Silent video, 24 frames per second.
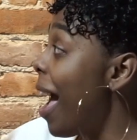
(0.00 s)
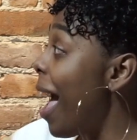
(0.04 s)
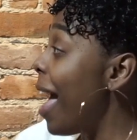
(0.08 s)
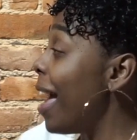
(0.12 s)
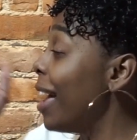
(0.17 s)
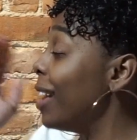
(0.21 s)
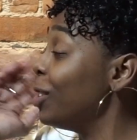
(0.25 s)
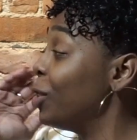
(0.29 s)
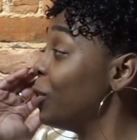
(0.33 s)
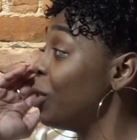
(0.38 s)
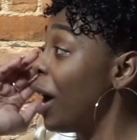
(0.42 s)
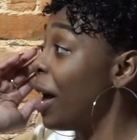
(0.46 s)

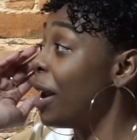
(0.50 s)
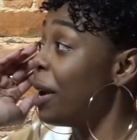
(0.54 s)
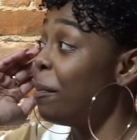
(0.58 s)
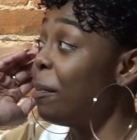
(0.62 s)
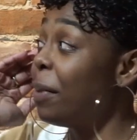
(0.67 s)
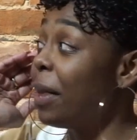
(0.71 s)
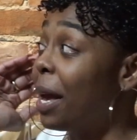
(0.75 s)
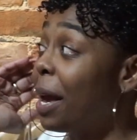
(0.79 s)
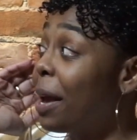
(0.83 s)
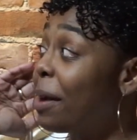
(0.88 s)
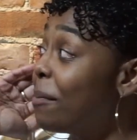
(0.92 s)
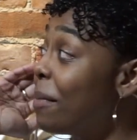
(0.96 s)
and trying to
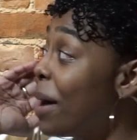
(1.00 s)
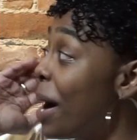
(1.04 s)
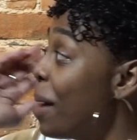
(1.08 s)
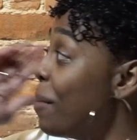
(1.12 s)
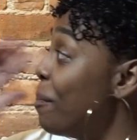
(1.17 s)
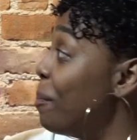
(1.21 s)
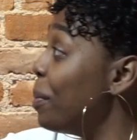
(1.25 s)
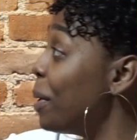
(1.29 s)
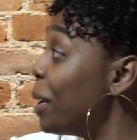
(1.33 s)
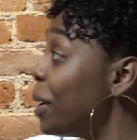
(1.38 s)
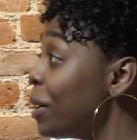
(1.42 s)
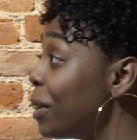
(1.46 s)
plan my
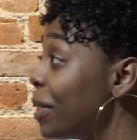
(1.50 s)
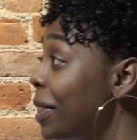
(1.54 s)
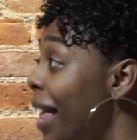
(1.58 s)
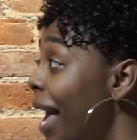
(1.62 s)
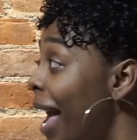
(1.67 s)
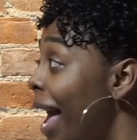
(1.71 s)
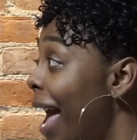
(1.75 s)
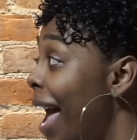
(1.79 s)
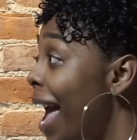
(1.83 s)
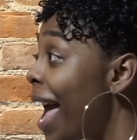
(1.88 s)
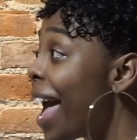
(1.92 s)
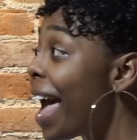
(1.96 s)

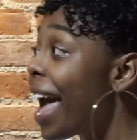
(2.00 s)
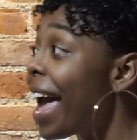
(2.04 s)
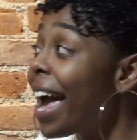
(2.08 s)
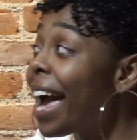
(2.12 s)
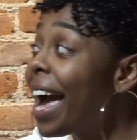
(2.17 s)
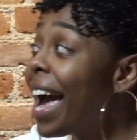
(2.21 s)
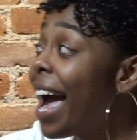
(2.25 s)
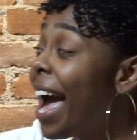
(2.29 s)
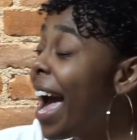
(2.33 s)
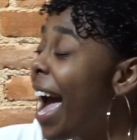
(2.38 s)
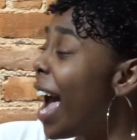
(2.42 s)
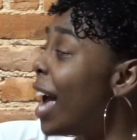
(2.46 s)

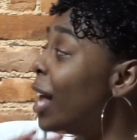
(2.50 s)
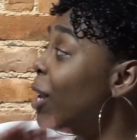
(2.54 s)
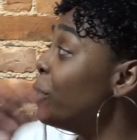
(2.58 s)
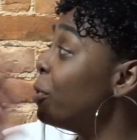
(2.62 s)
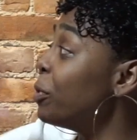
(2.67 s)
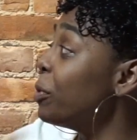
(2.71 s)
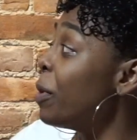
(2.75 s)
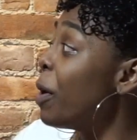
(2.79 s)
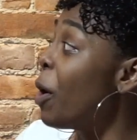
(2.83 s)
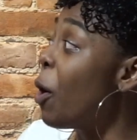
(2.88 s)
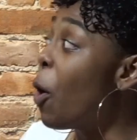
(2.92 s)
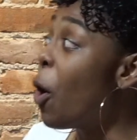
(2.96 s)
birthday and
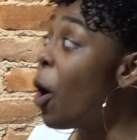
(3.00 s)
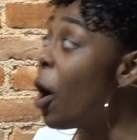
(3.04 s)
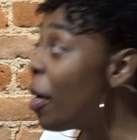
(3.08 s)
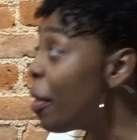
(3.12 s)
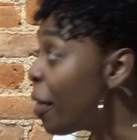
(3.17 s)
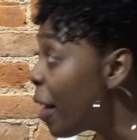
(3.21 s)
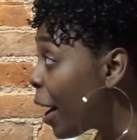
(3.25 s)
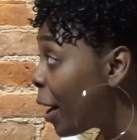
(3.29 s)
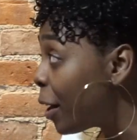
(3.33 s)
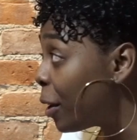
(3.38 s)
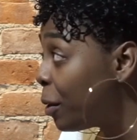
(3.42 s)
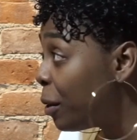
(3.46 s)
do
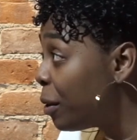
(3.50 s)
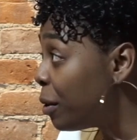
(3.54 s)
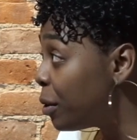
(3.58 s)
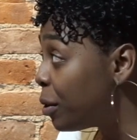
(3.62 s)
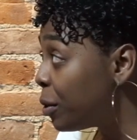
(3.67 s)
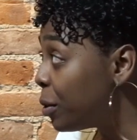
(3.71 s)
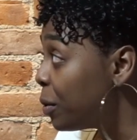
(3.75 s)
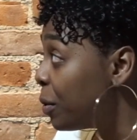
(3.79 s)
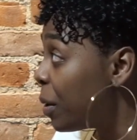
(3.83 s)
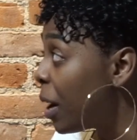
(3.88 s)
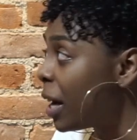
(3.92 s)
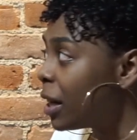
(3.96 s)
all that you
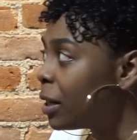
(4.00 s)
do.